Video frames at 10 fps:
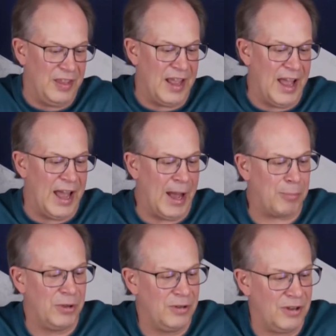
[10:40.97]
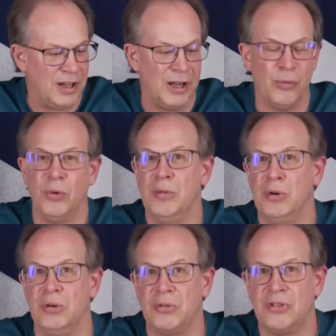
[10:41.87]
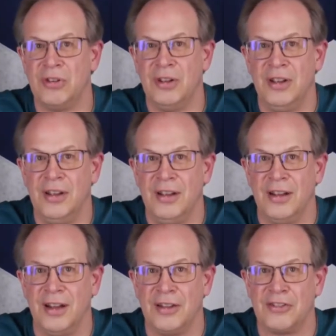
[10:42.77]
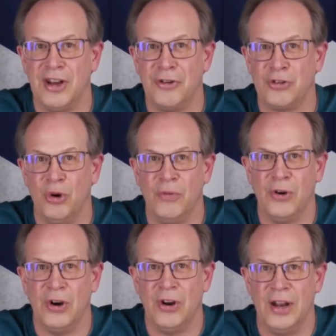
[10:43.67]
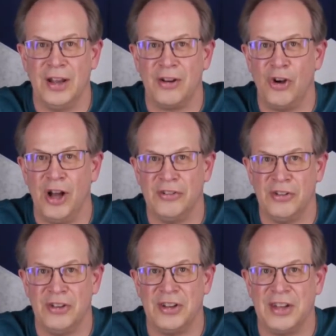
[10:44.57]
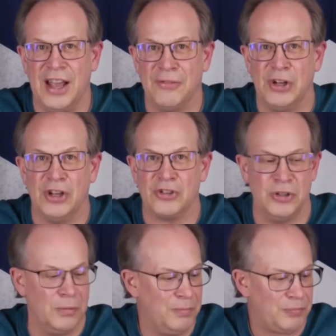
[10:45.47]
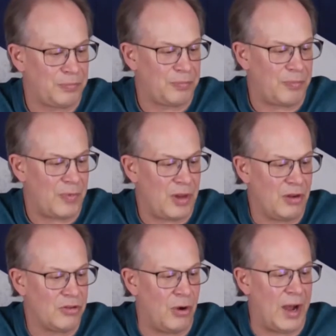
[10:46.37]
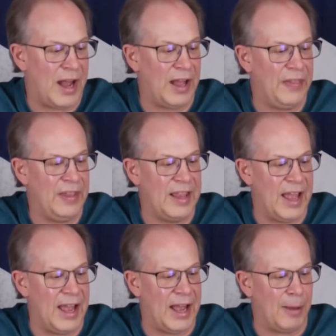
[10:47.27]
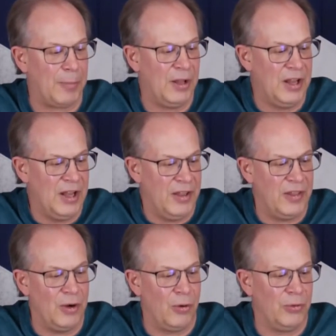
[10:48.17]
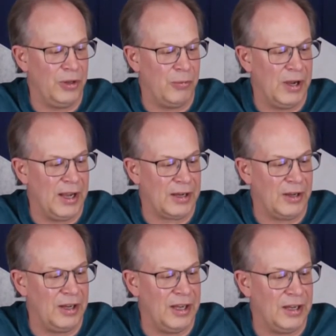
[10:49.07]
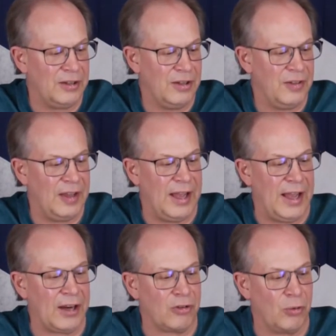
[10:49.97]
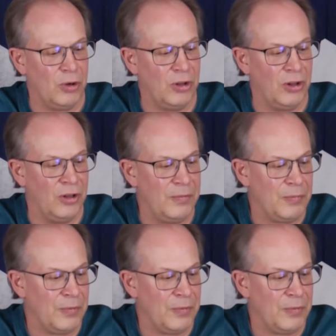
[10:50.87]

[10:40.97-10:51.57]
the app reboots. It starts over and it causes it to have an issue. So on the app, the only way I could get the actual